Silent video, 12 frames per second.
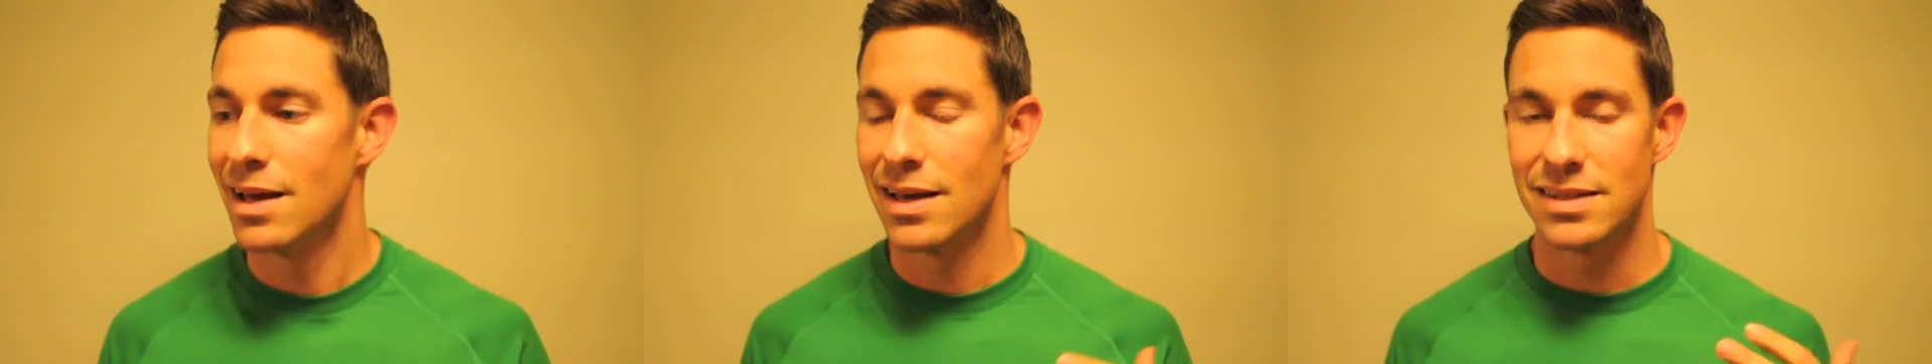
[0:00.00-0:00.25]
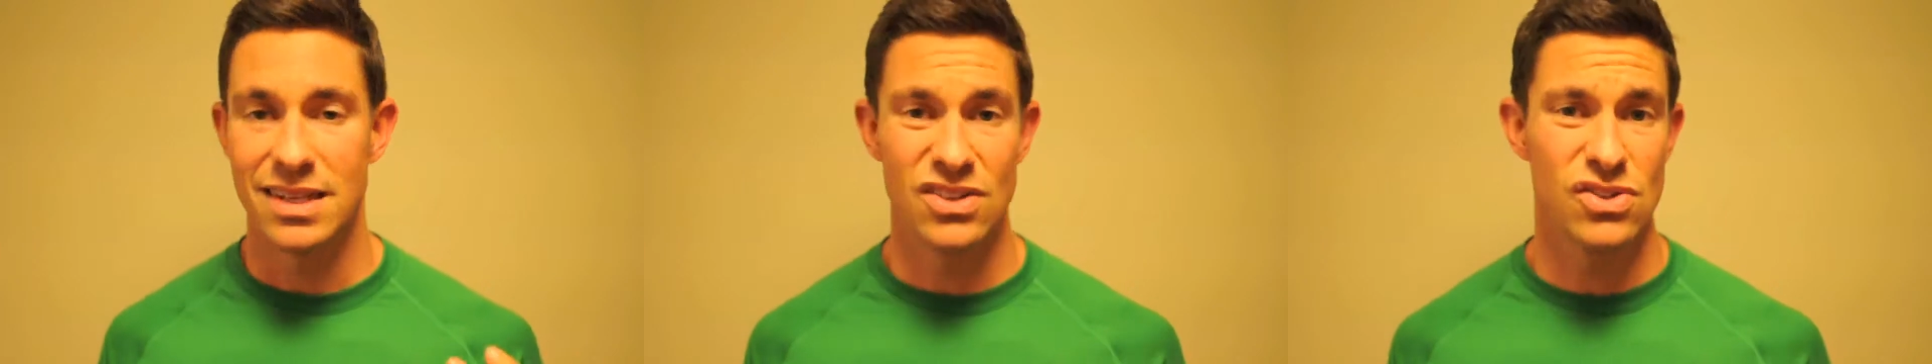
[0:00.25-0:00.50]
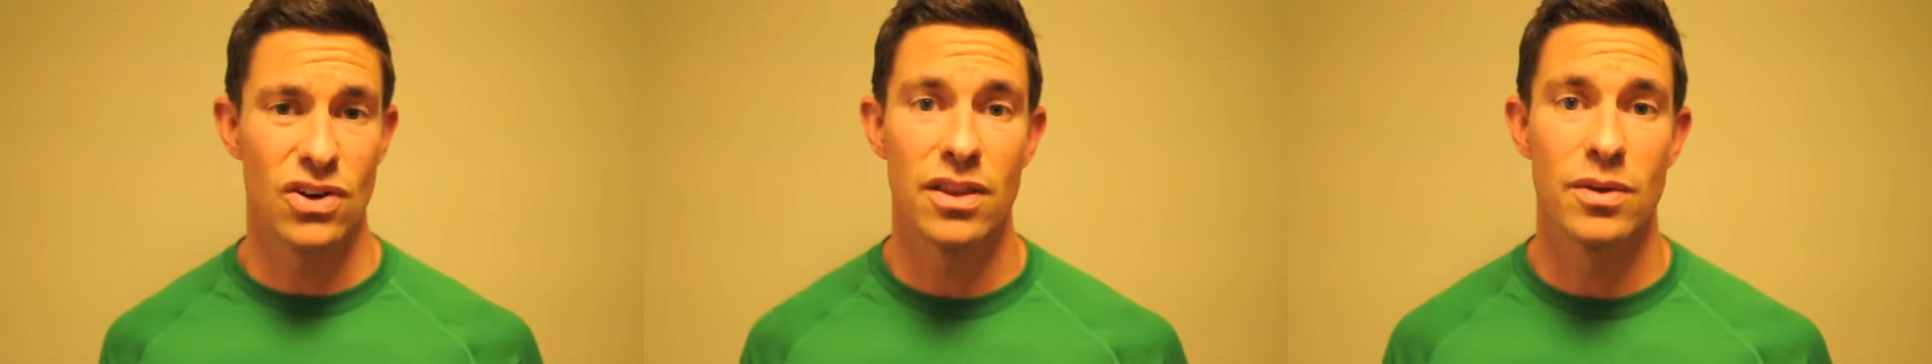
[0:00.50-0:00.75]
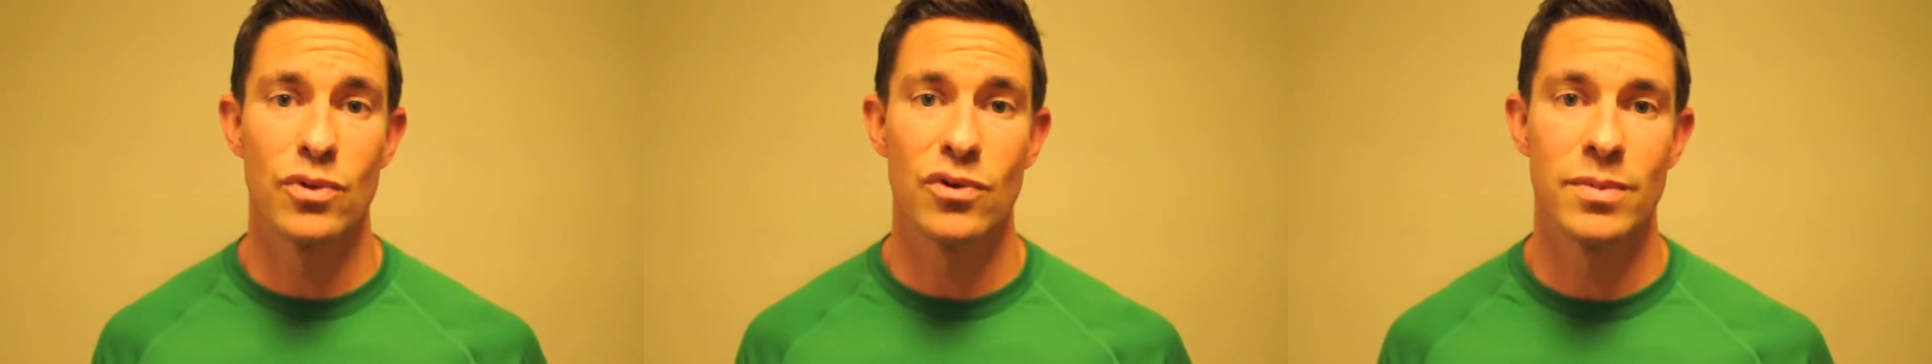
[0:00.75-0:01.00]
Essentially, all the
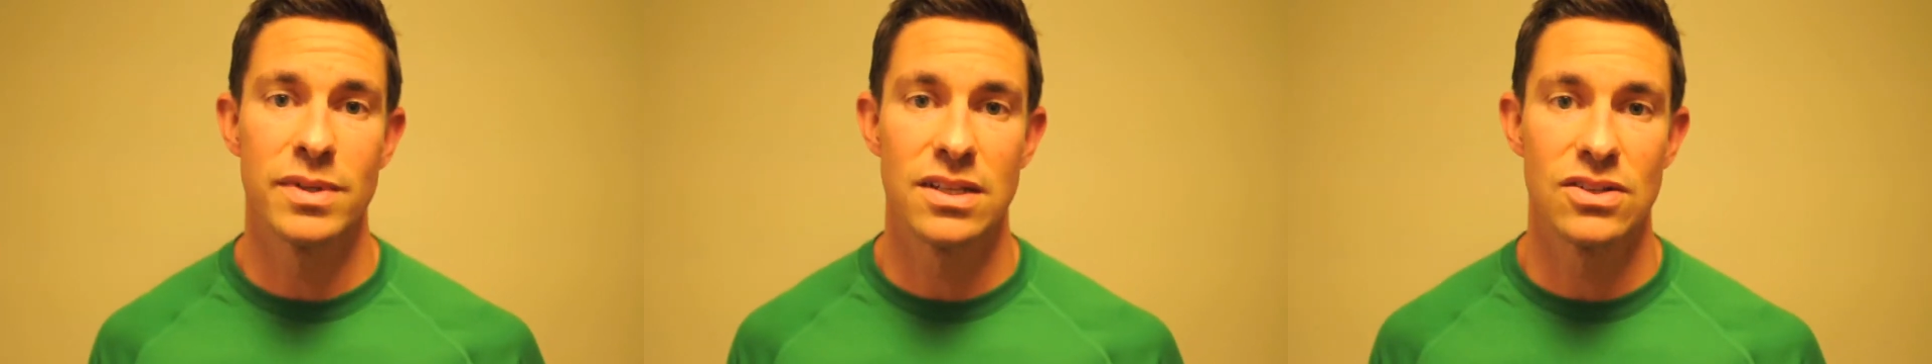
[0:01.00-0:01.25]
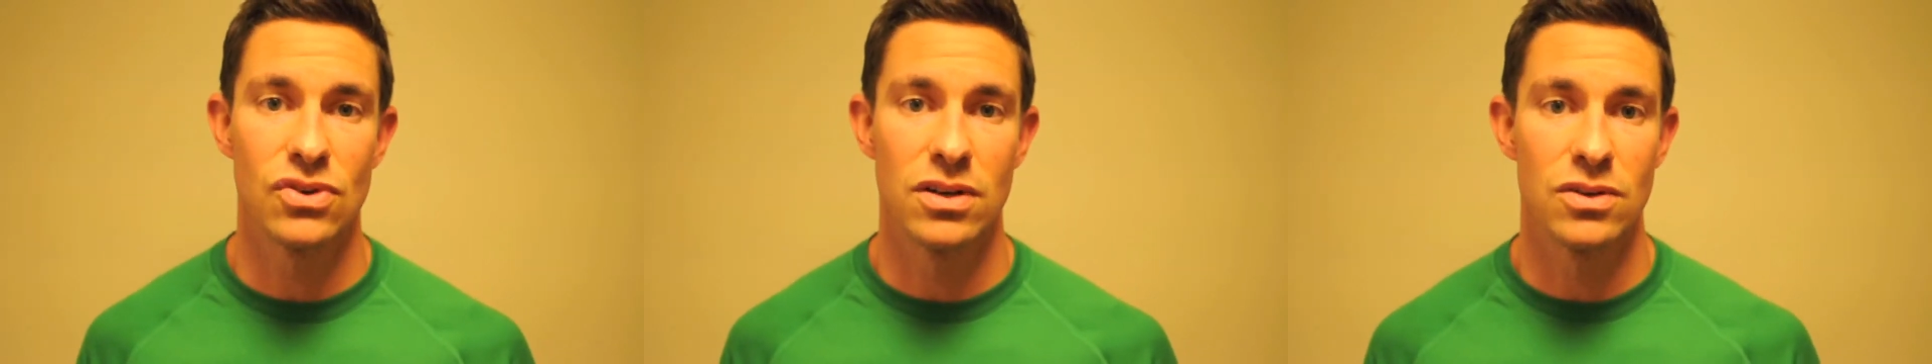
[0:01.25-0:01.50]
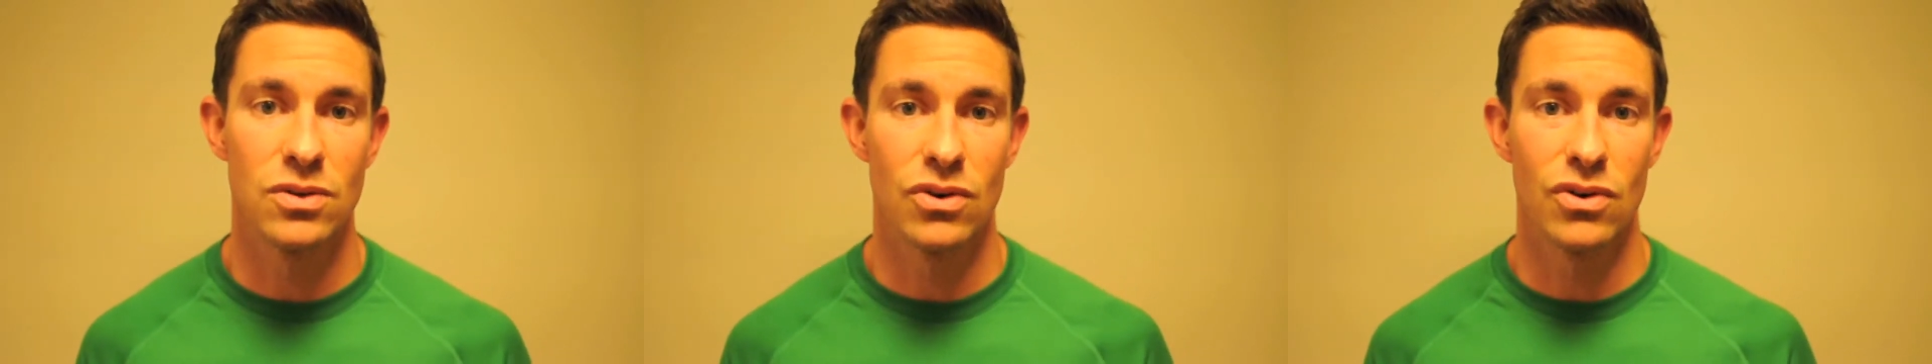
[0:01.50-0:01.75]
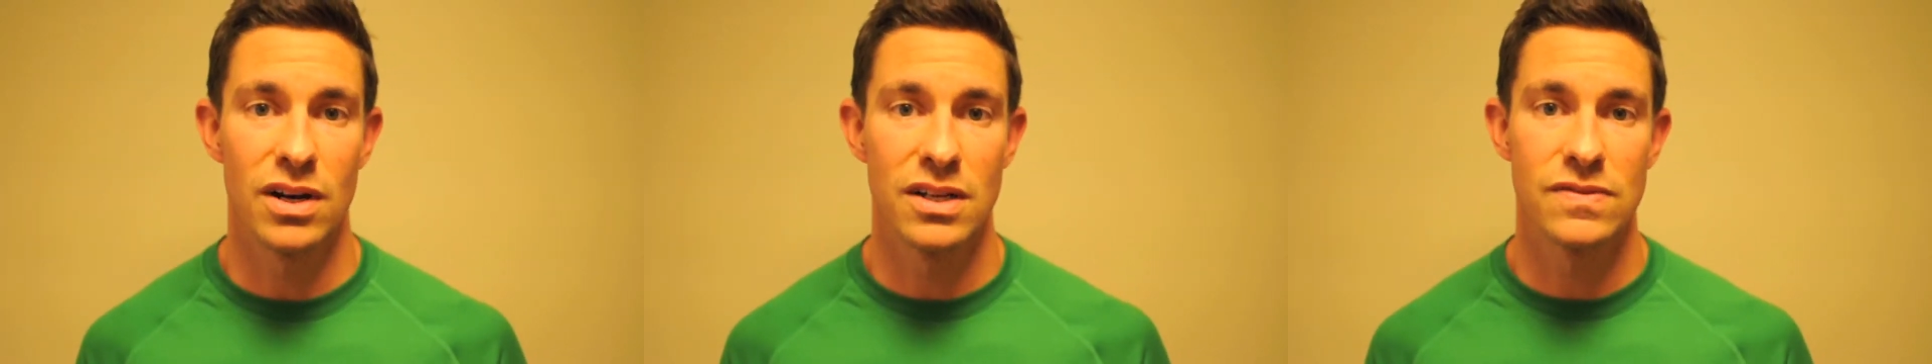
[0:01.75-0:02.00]
movements that you're going to do in
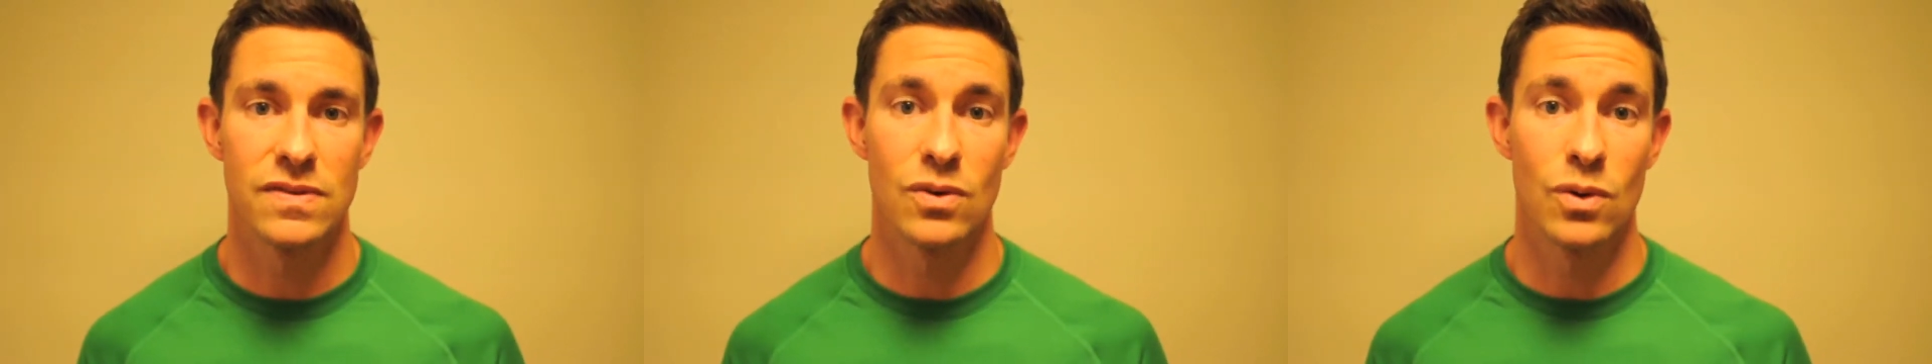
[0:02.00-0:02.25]
CrossFit